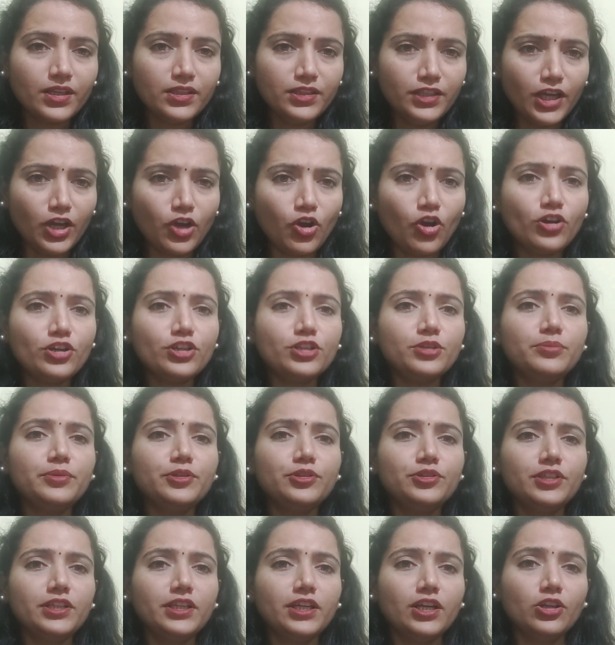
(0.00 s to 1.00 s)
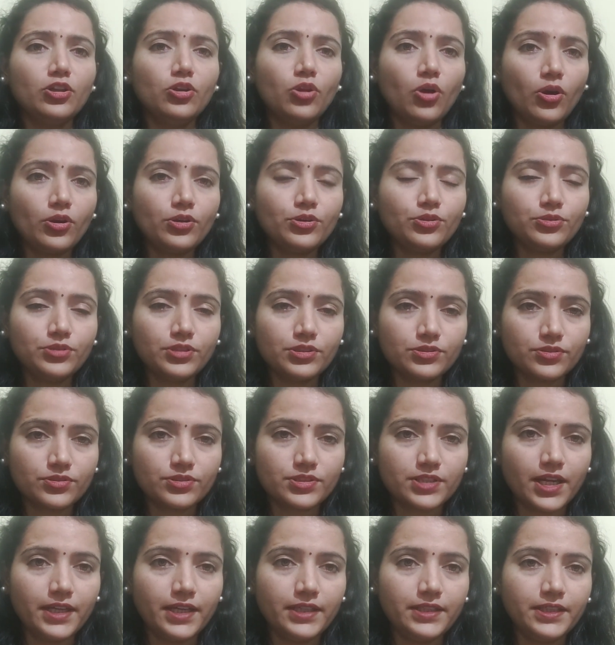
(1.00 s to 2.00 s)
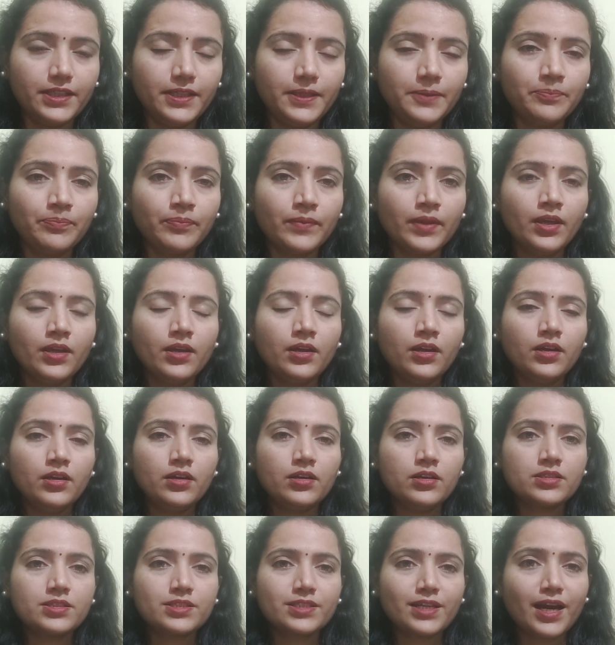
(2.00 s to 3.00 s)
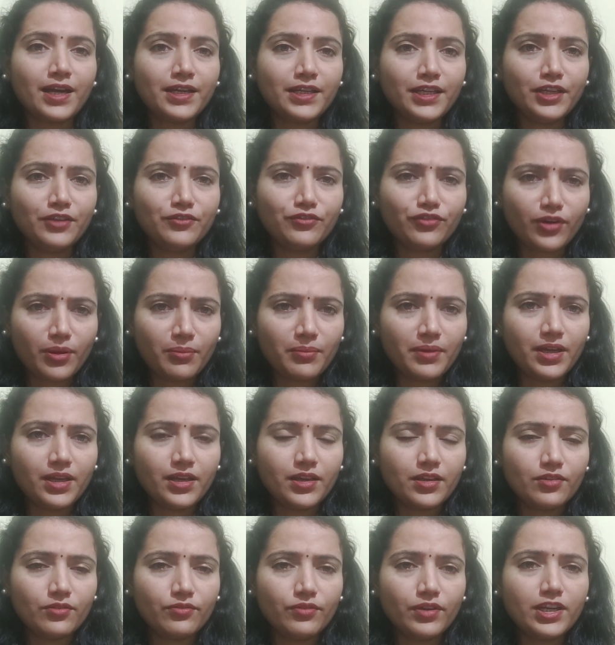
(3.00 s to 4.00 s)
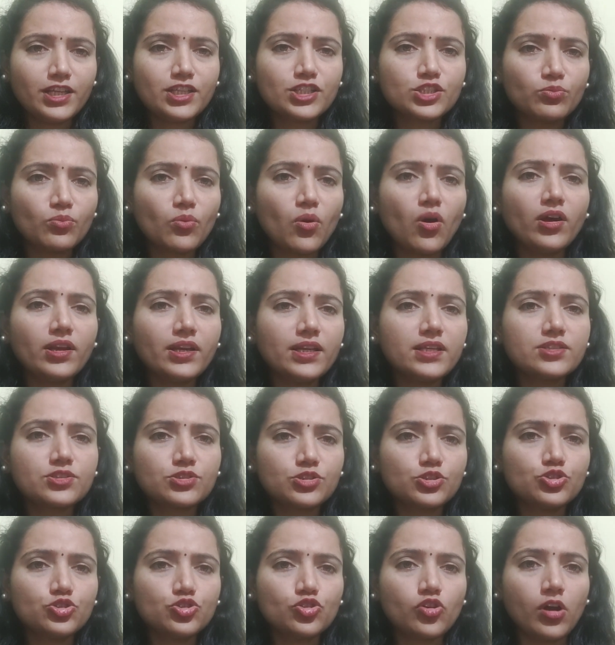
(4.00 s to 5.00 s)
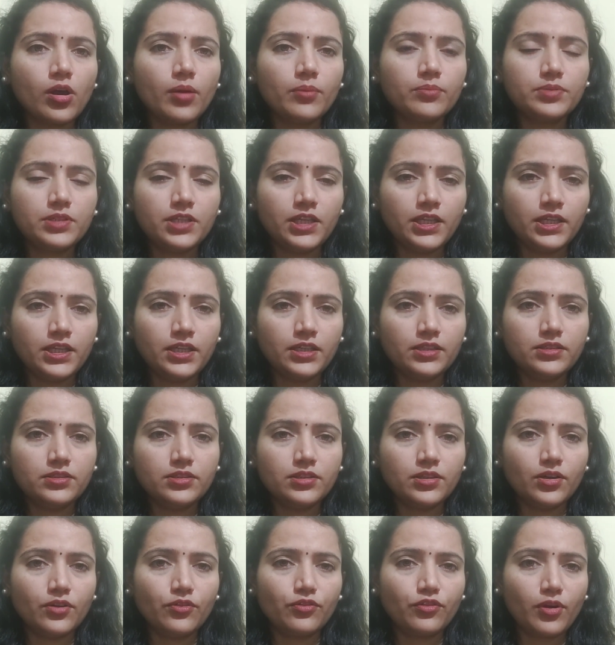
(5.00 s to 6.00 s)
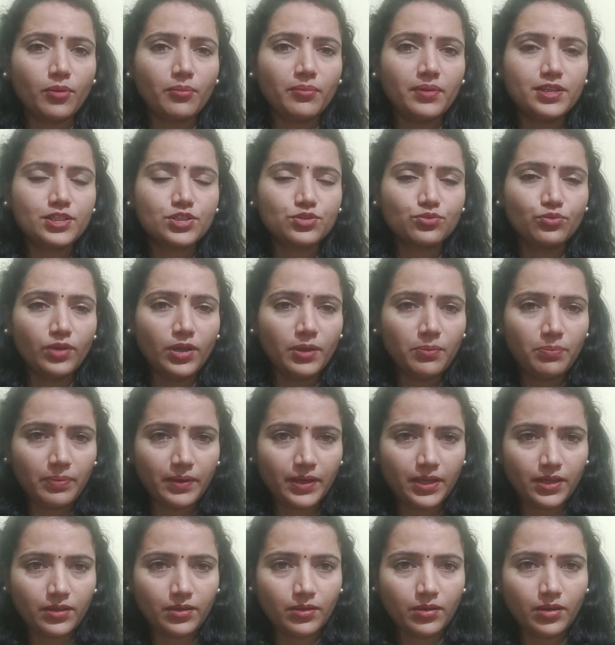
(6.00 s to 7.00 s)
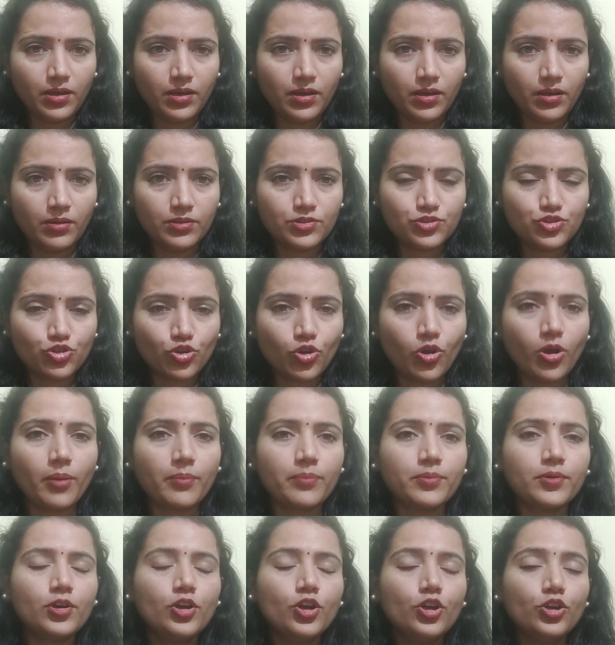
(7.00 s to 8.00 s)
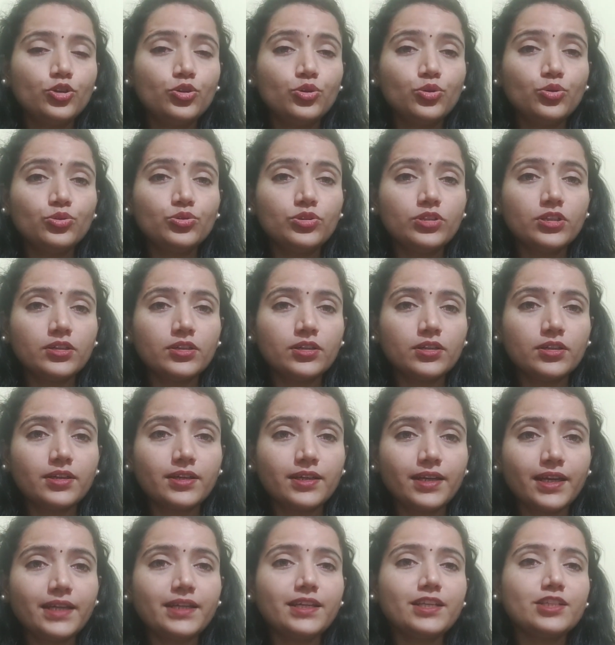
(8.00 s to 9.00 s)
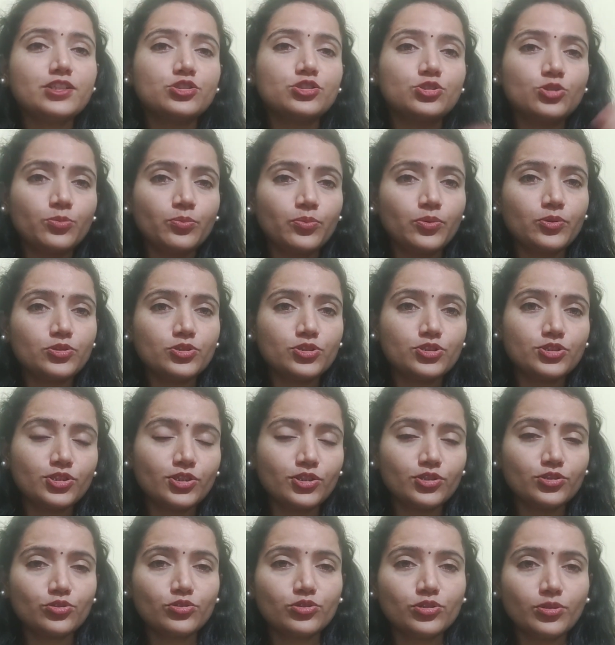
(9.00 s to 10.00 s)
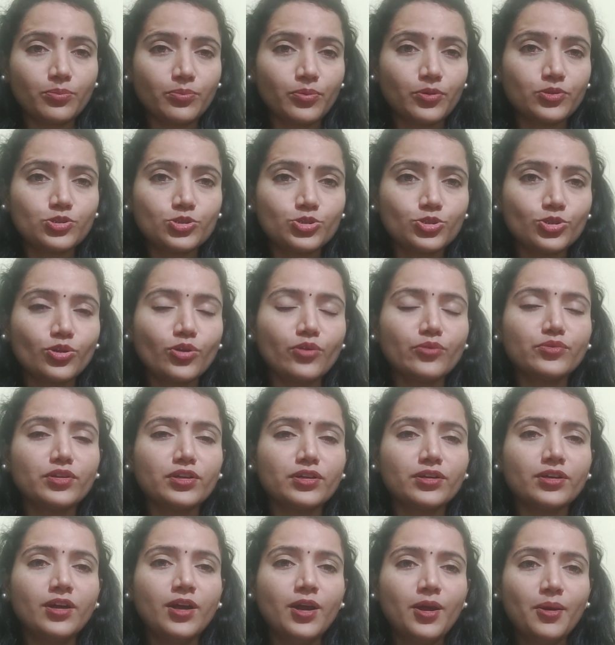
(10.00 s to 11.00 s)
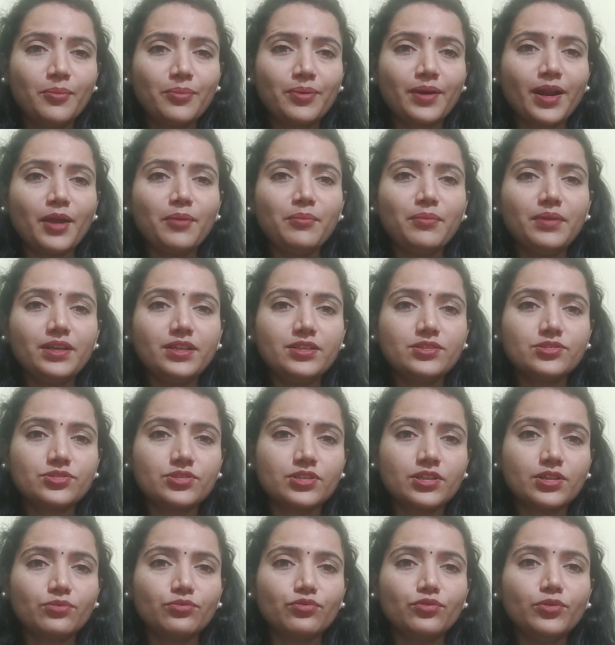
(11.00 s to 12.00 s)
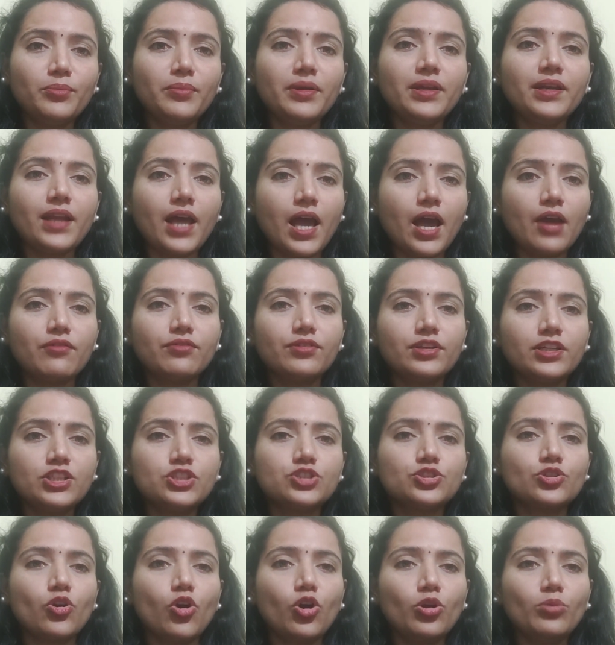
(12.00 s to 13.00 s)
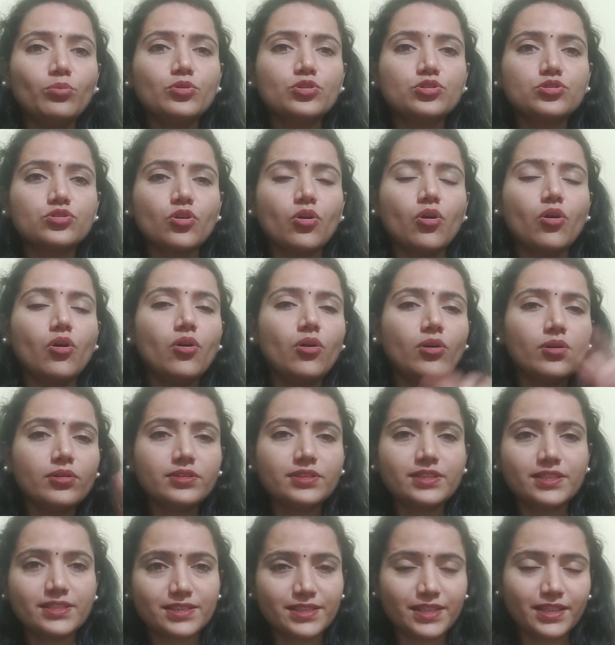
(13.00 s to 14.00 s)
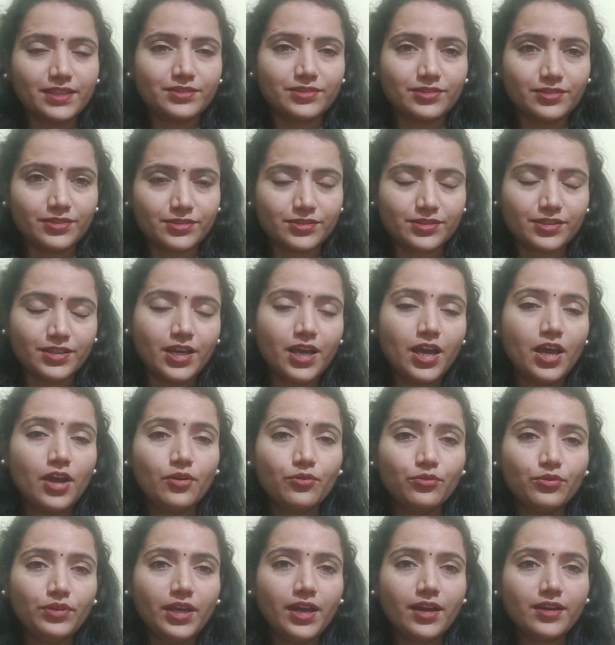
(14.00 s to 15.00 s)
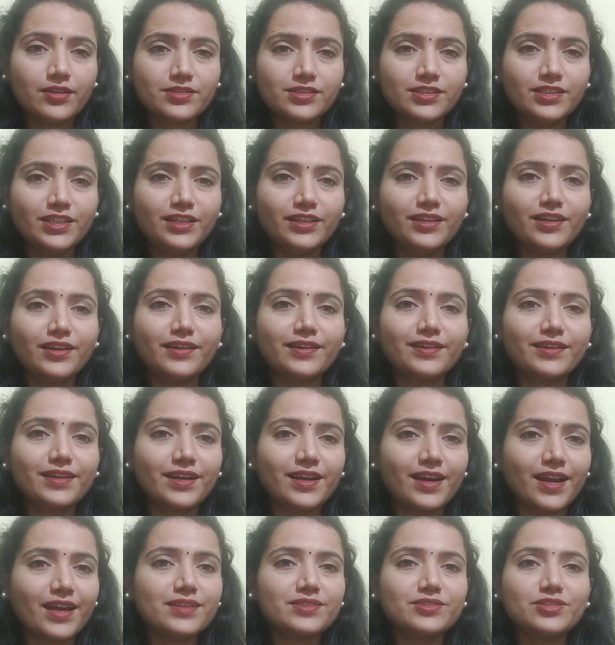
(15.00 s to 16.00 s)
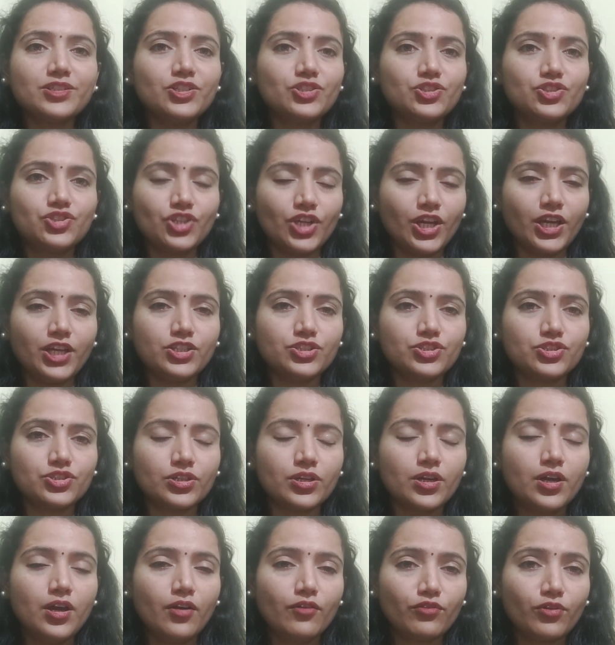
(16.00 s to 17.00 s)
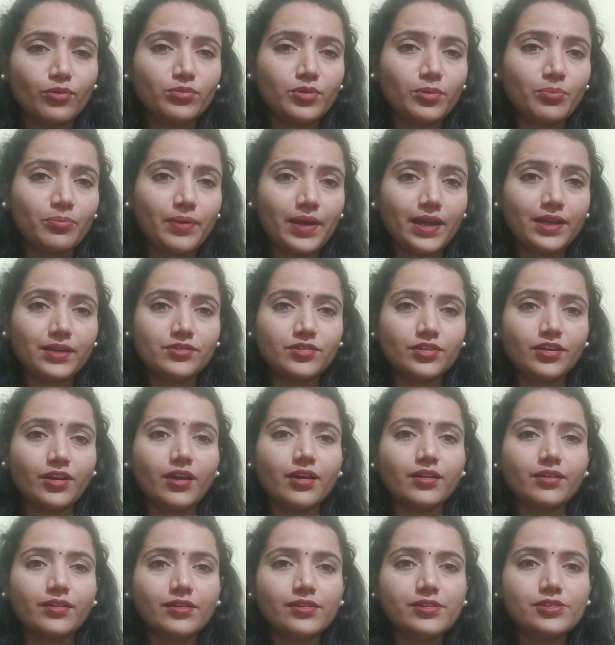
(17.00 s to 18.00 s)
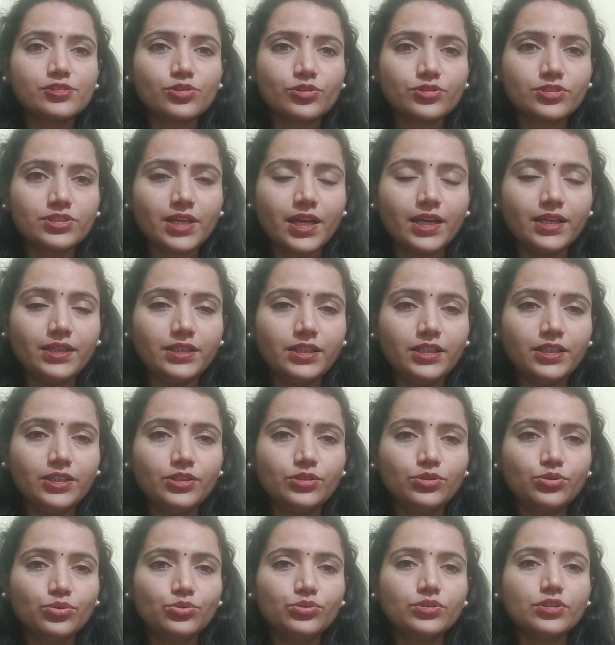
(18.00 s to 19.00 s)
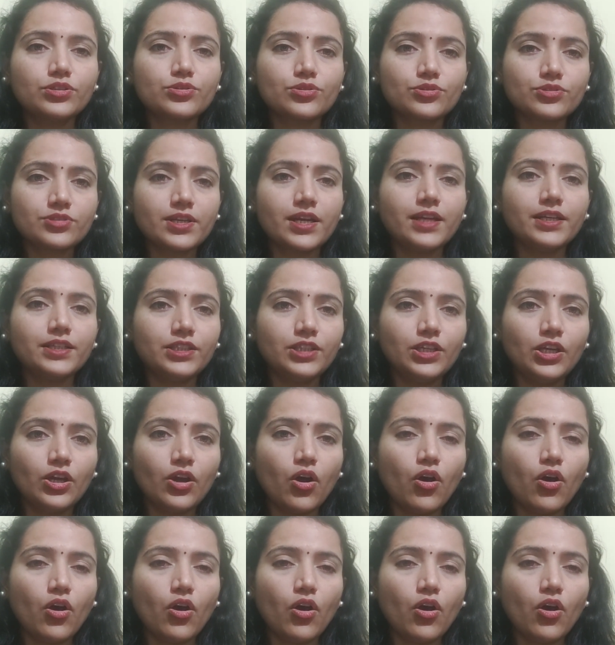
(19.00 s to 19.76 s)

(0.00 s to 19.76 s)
They are contributing a lot to the society. Starting from a very smallest job, take it from a sweeping job to the greatest position, to the position of the Prime Minister, women have reached almost all the sectors. We are seeing a drastic change from the patriarchal society to the society